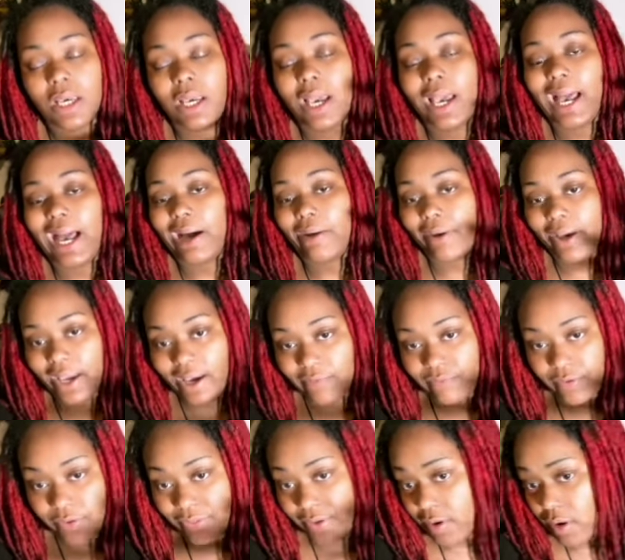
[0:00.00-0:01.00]

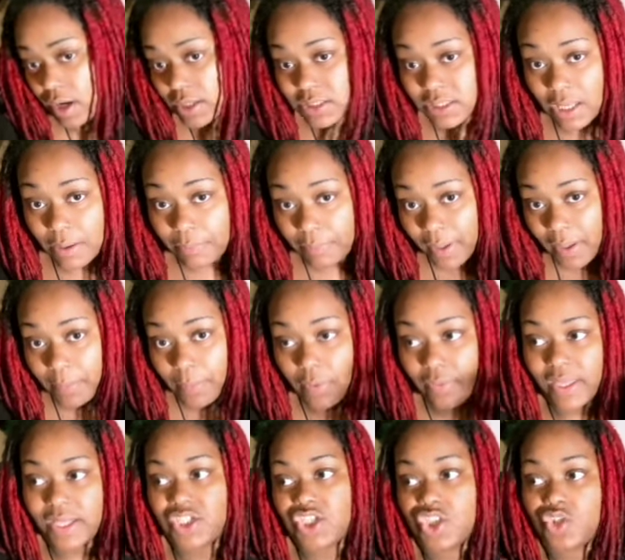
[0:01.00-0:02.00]
However, there are some people
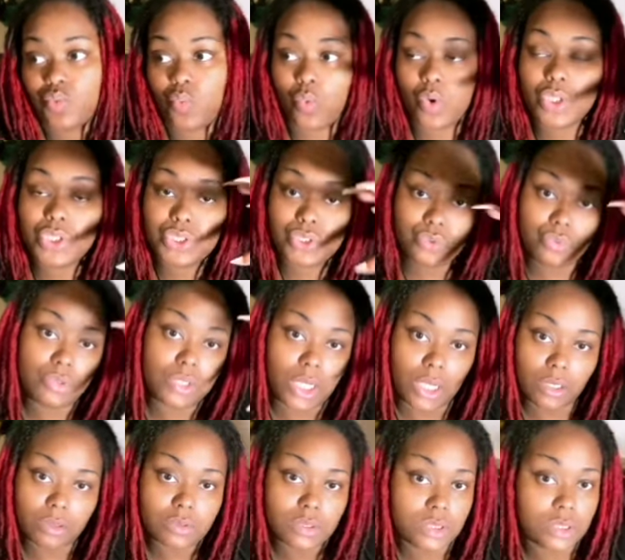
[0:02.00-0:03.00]
that just want to
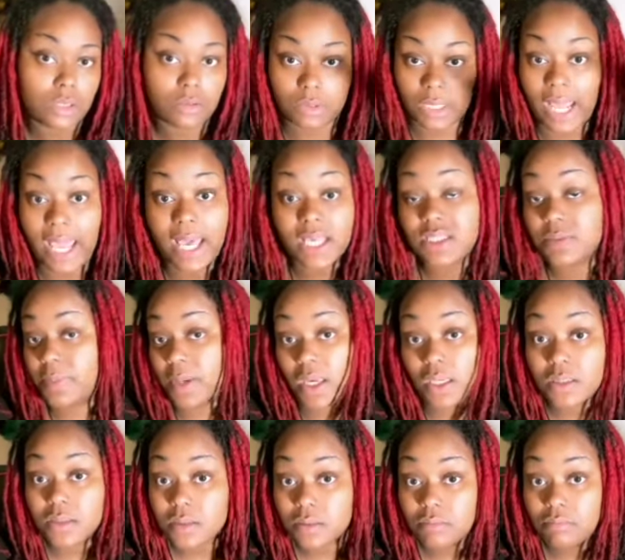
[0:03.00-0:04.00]
learn certain
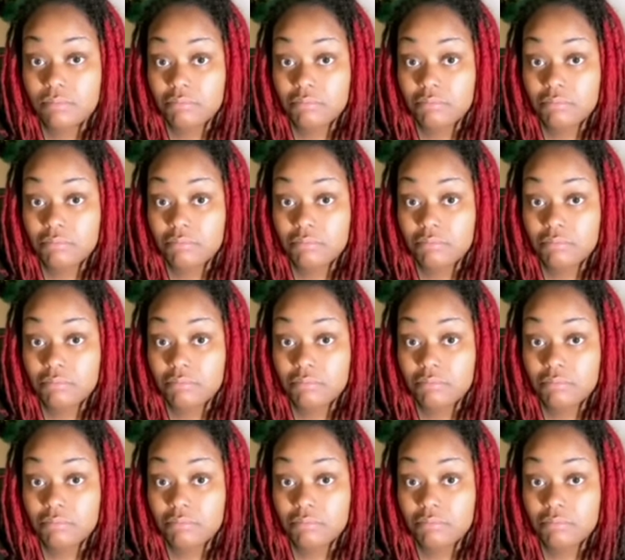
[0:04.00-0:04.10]
aspects,